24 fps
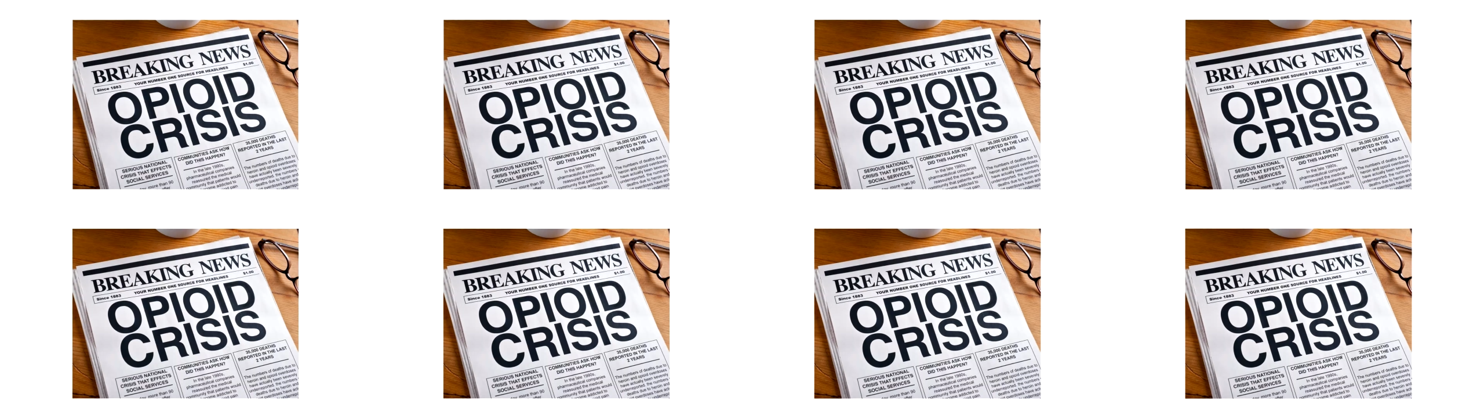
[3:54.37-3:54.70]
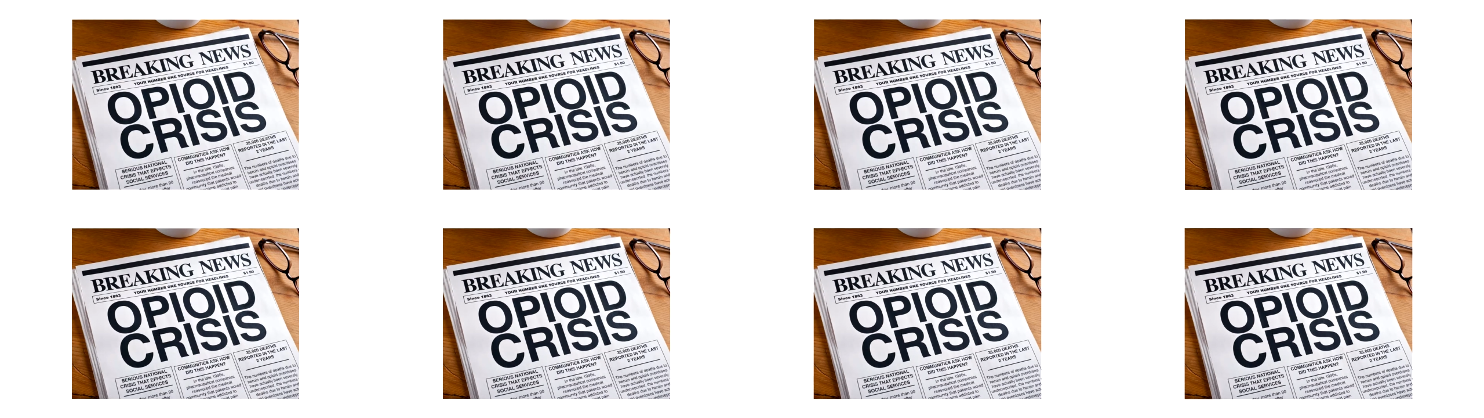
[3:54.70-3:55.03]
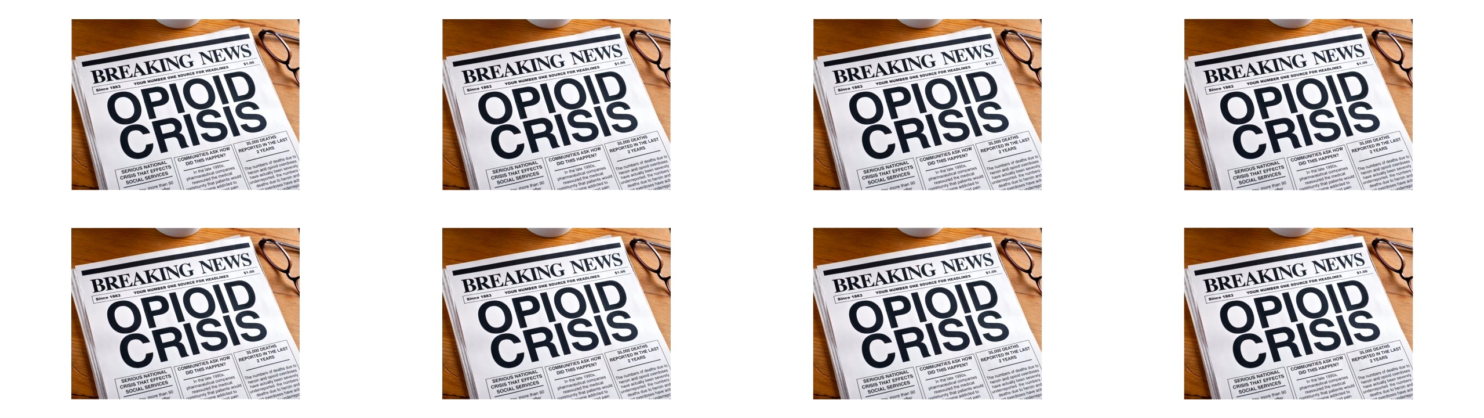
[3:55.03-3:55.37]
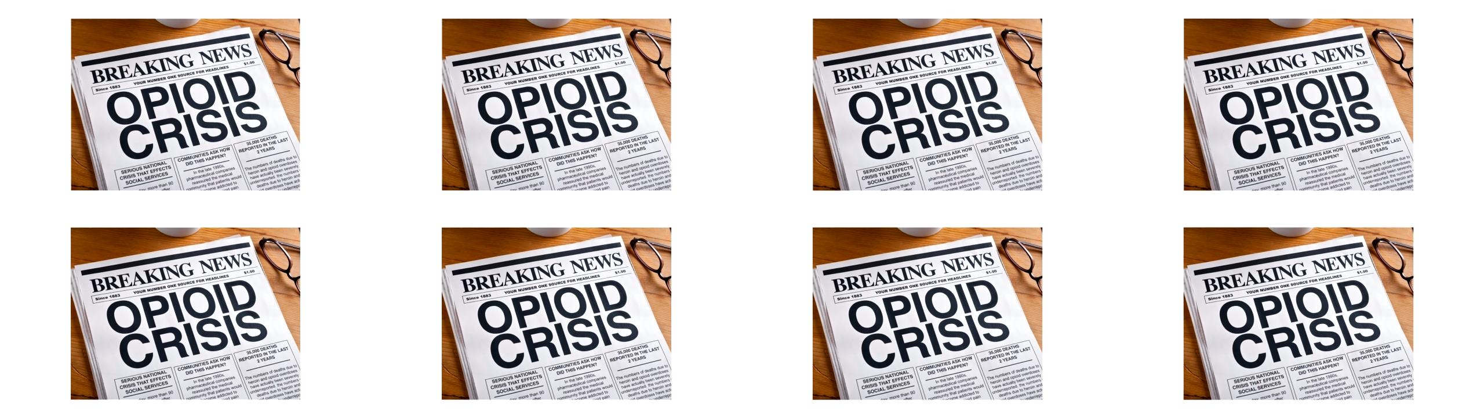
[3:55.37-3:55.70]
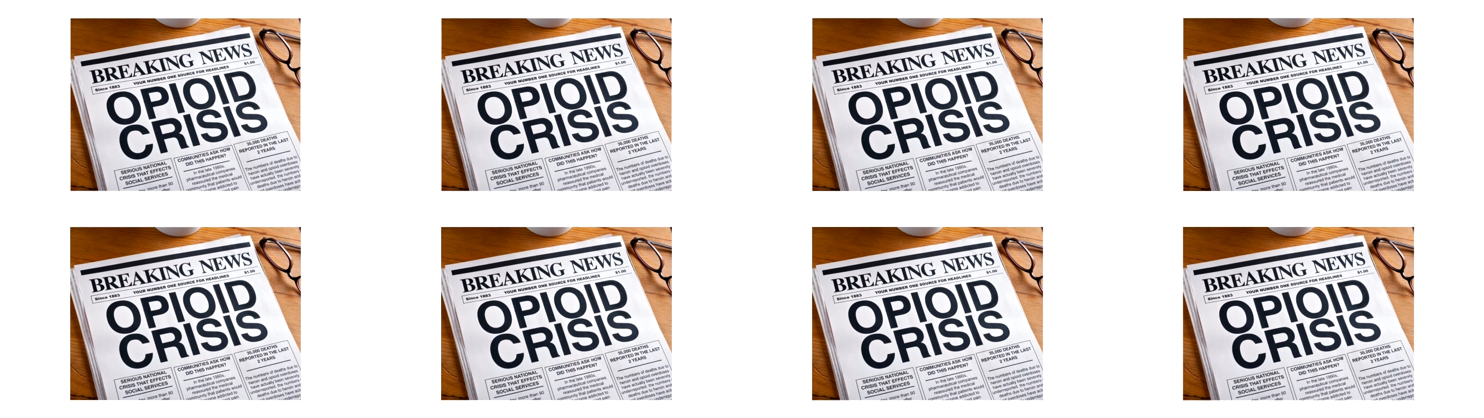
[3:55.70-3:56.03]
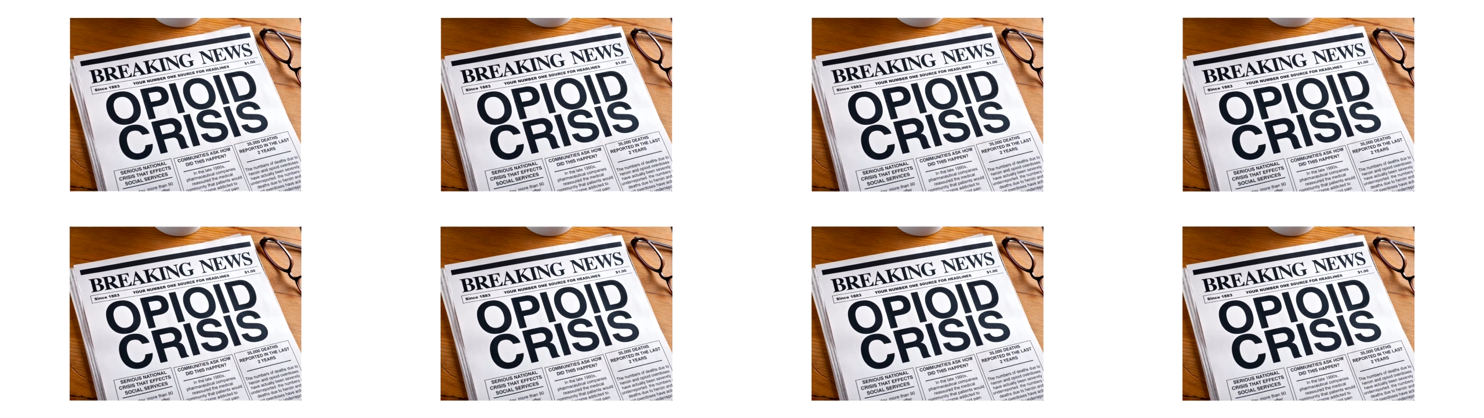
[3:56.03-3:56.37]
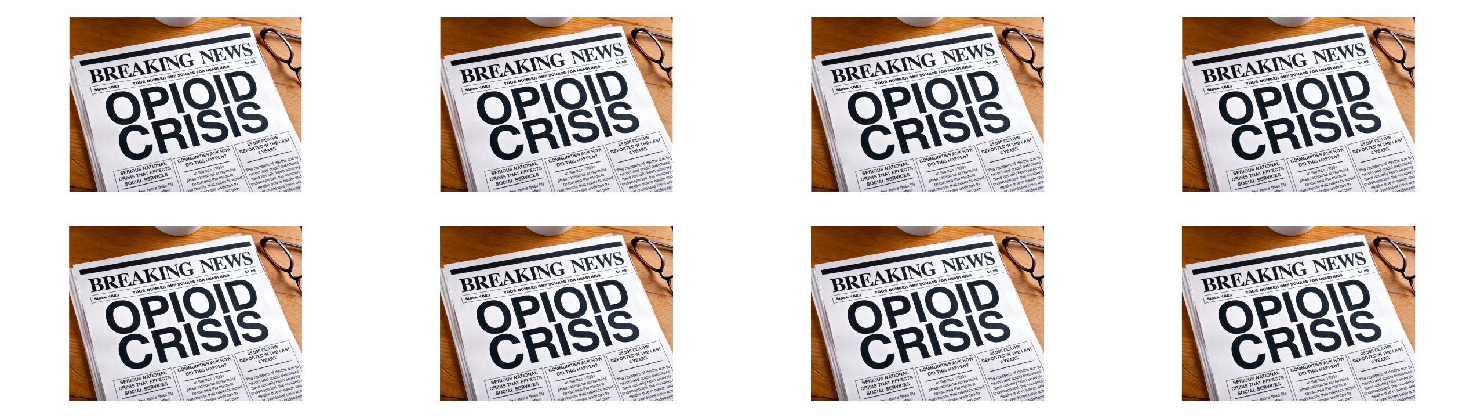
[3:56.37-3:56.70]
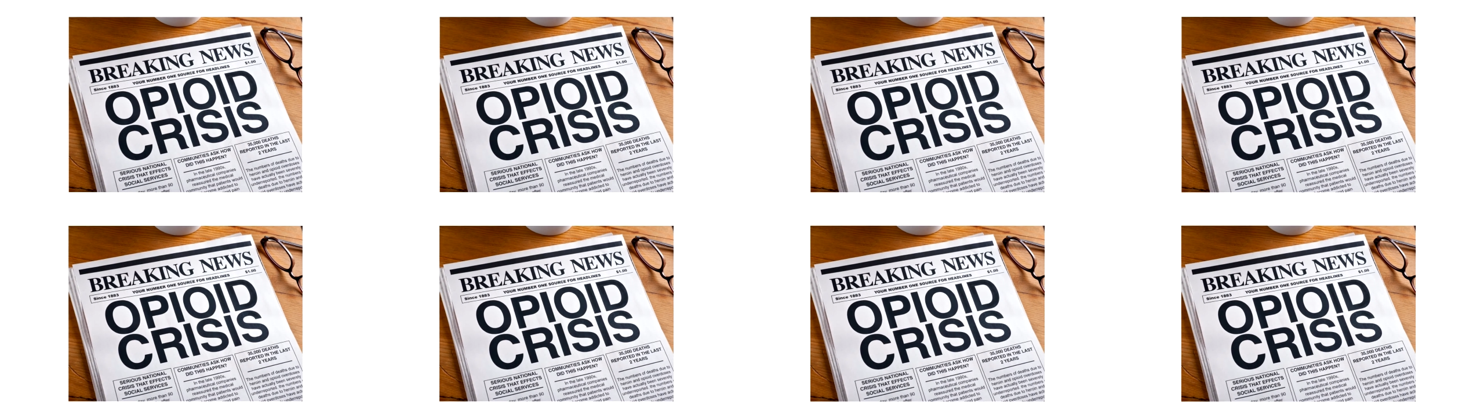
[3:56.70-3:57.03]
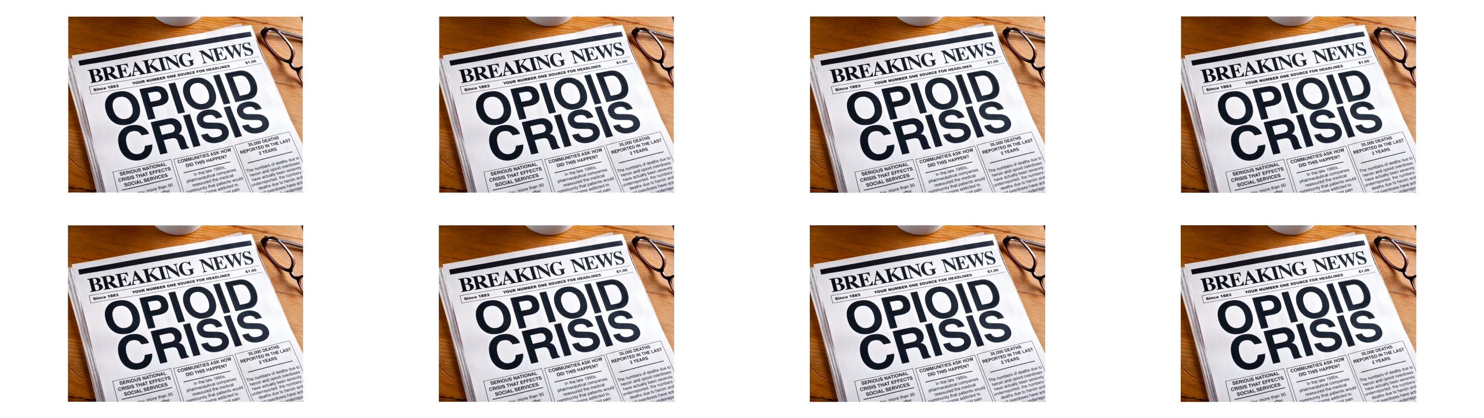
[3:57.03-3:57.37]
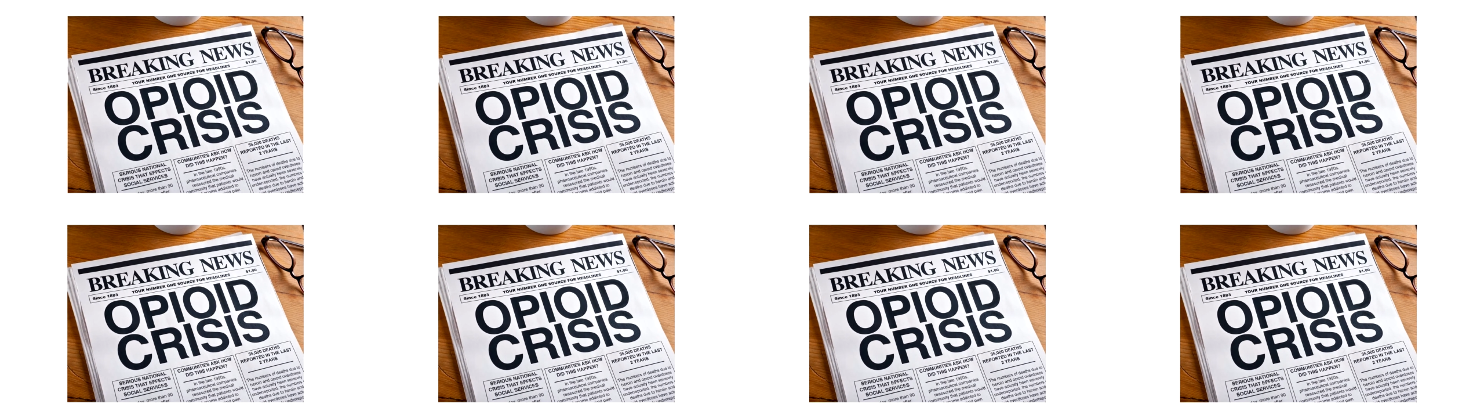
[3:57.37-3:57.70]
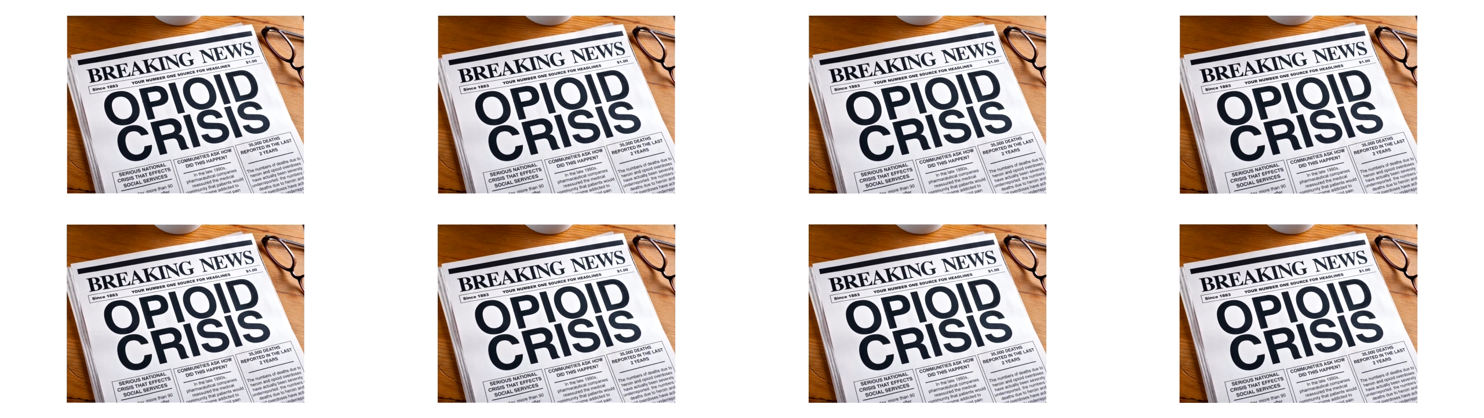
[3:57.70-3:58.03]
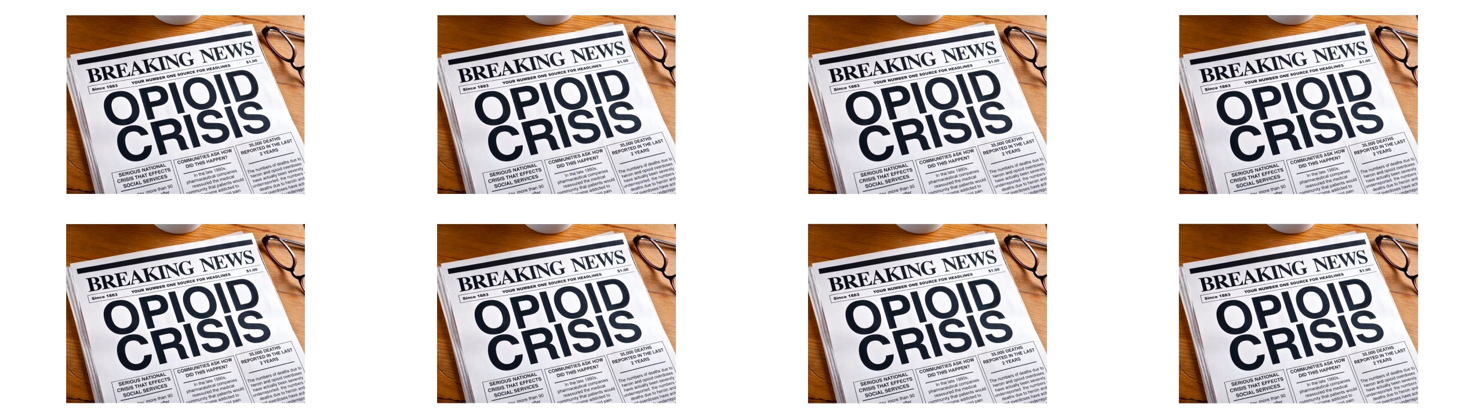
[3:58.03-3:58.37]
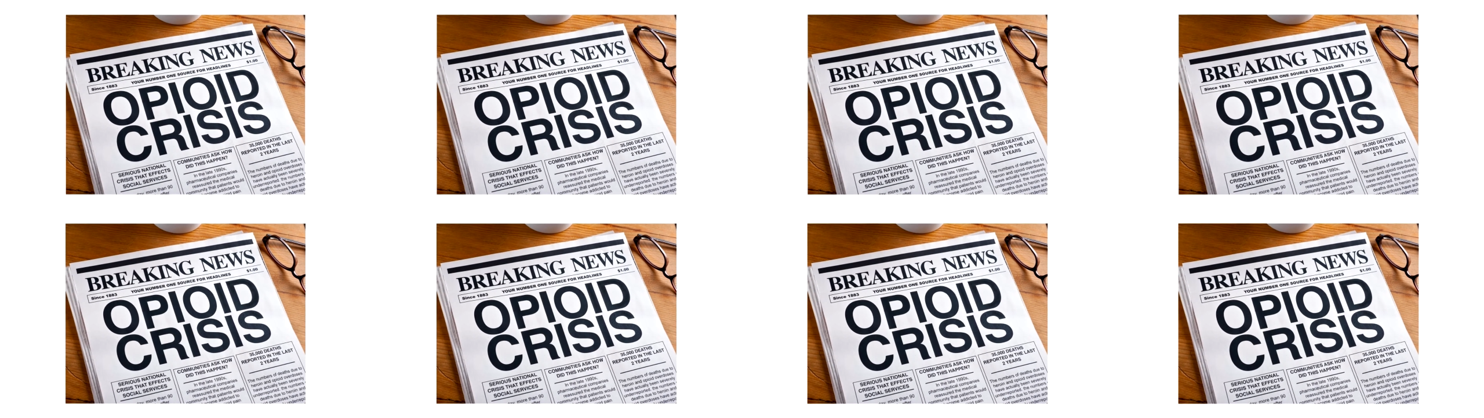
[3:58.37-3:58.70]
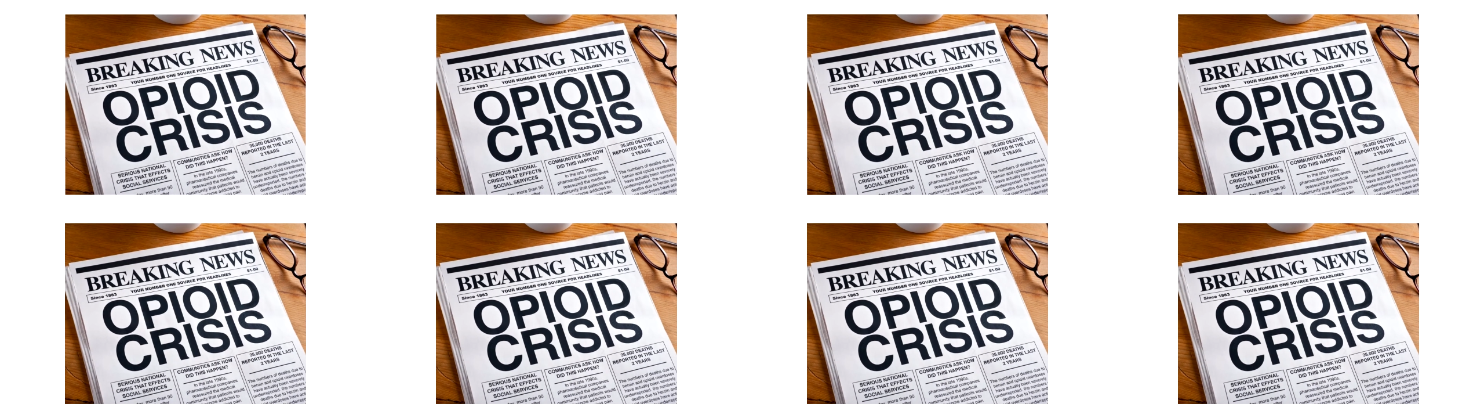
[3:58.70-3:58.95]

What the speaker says: No face is visible, so there are no lips to read.